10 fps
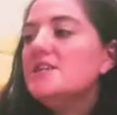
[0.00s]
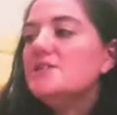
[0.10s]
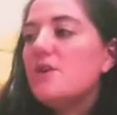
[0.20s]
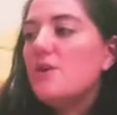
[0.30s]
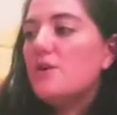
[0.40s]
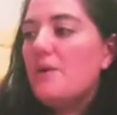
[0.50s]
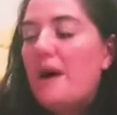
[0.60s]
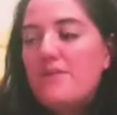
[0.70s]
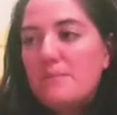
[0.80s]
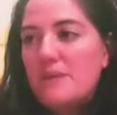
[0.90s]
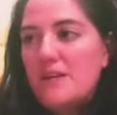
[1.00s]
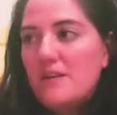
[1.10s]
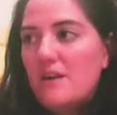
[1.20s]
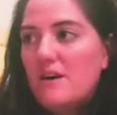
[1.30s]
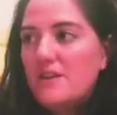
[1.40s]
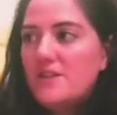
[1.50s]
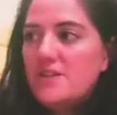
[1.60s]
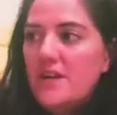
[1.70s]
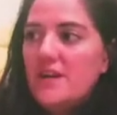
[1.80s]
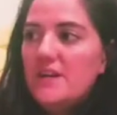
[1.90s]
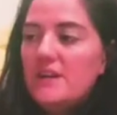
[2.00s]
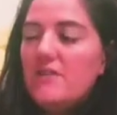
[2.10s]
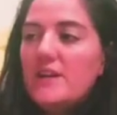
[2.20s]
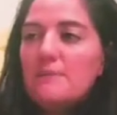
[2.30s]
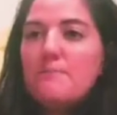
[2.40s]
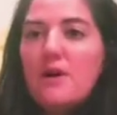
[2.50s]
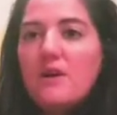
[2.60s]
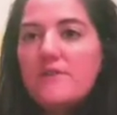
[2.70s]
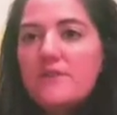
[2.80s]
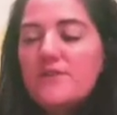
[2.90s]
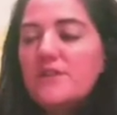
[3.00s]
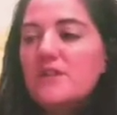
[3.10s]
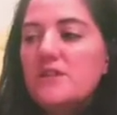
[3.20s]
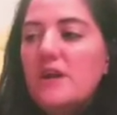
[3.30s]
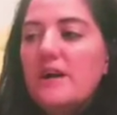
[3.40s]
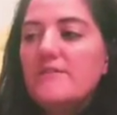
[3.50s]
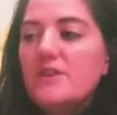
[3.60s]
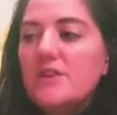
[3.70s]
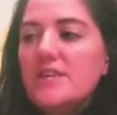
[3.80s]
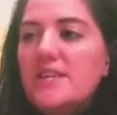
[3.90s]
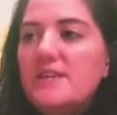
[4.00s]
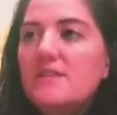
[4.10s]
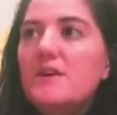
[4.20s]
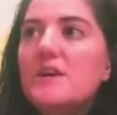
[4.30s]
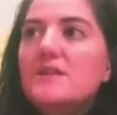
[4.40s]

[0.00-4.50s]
So you have your medial arch, you've got the ball of your foot, you have your heel.